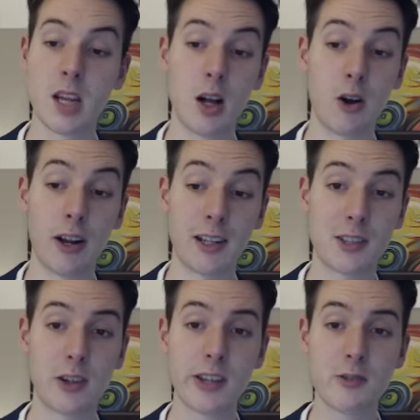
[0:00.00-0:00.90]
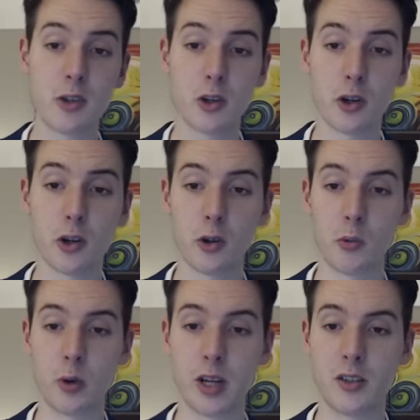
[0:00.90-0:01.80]
All right, so let's return all the
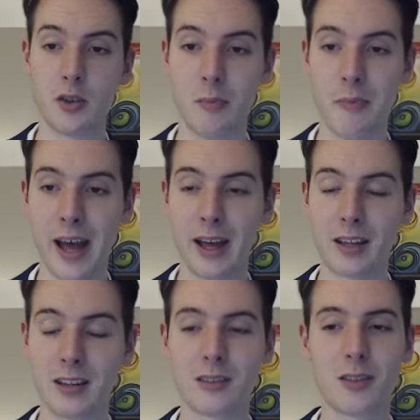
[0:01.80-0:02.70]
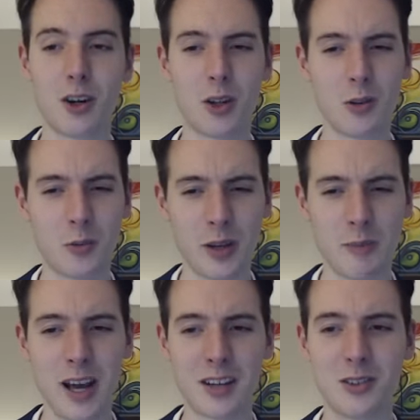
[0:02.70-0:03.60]
way to the back. all the way
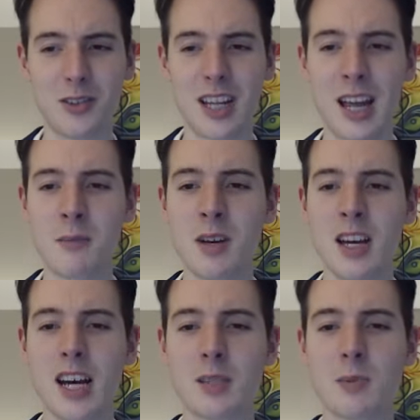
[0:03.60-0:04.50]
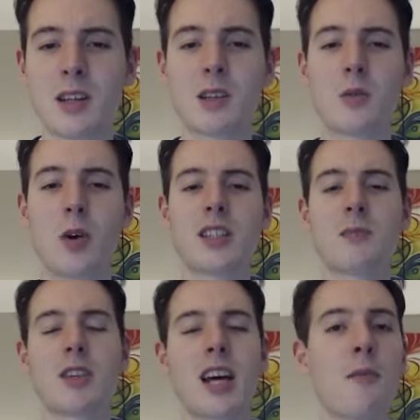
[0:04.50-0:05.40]
back to the game. I spent quite some
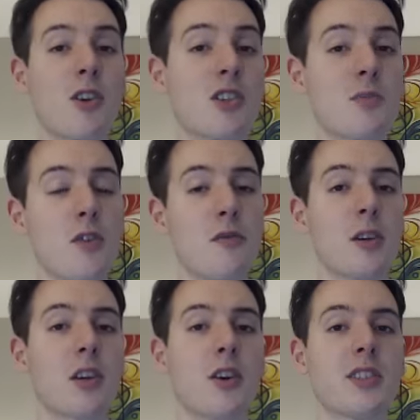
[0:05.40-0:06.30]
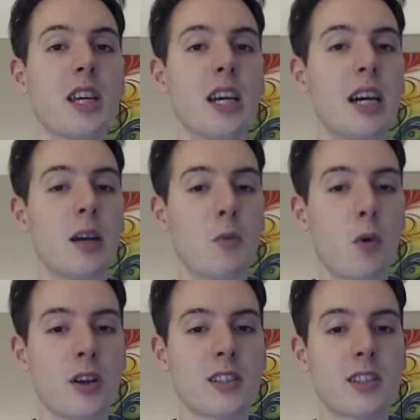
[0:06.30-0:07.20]
time on this move because it
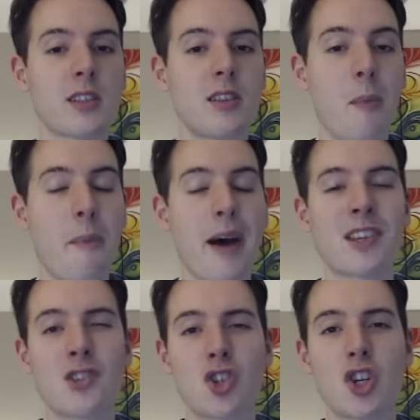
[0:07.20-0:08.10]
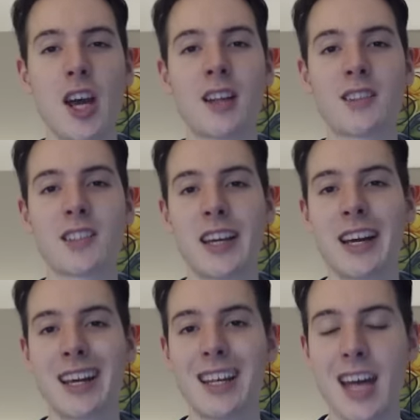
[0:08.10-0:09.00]
was the best chance
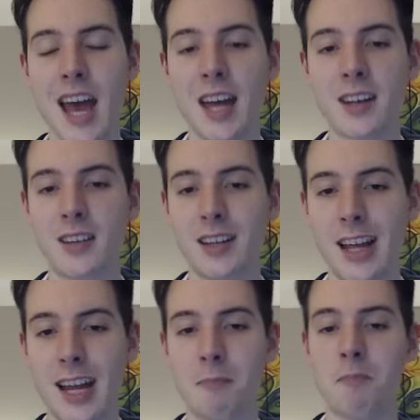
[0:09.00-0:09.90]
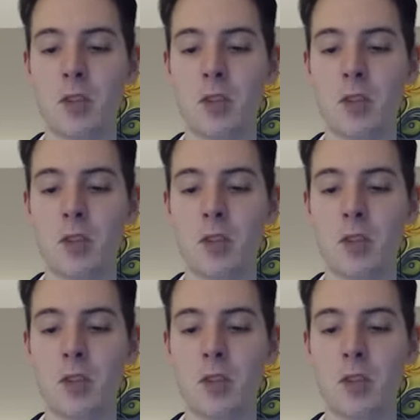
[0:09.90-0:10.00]
Karjakin had in the game.